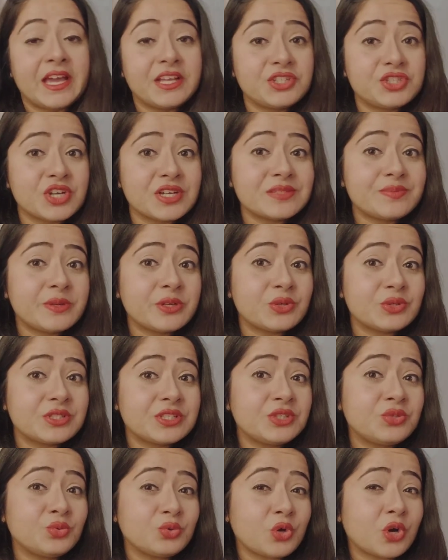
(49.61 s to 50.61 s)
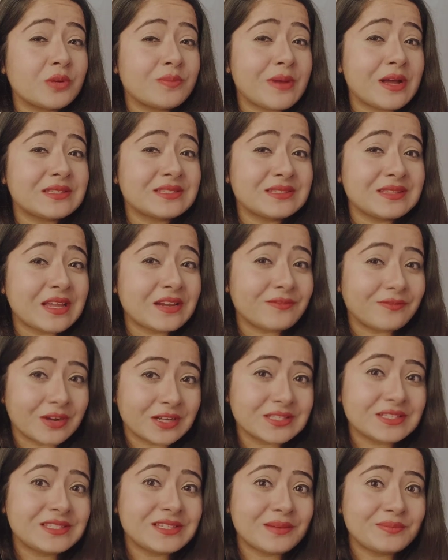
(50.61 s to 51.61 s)
And just because they do not pass in that
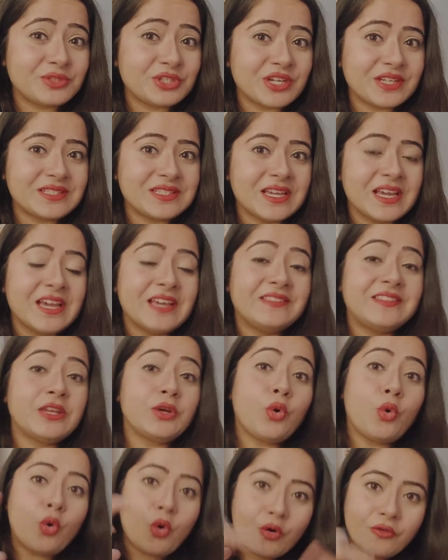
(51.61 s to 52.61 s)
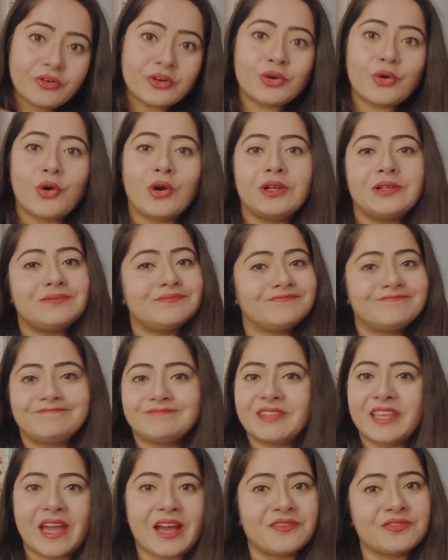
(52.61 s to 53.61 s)
one subject, then overall
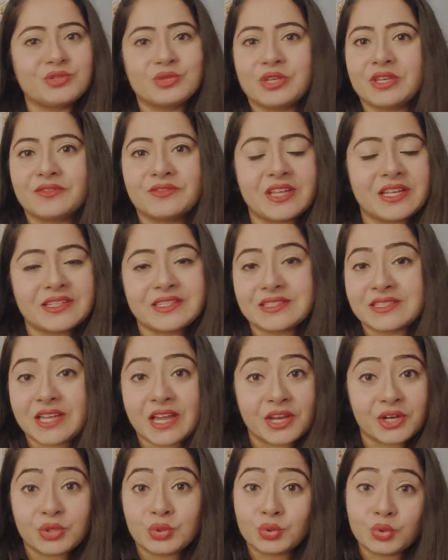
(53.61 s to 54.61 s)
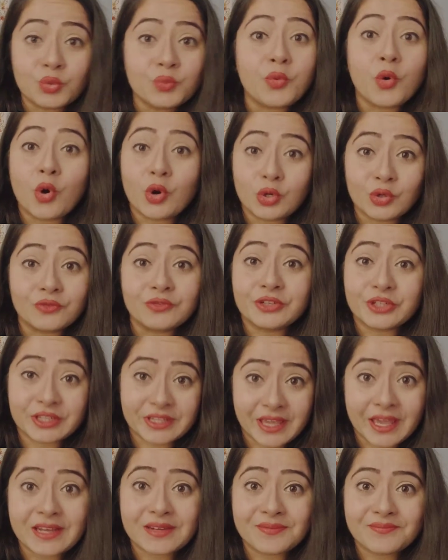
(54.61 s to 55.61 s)
they have to give that entire group all over
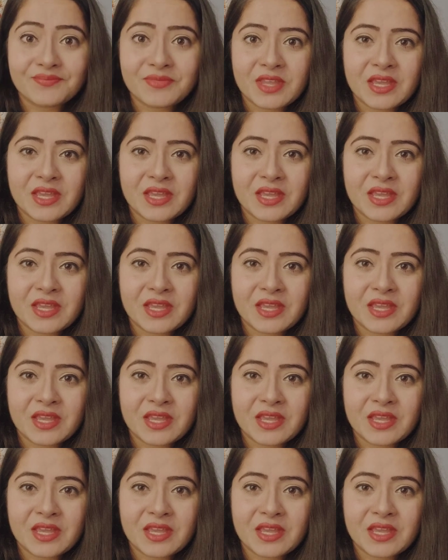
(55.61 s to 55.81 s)
again.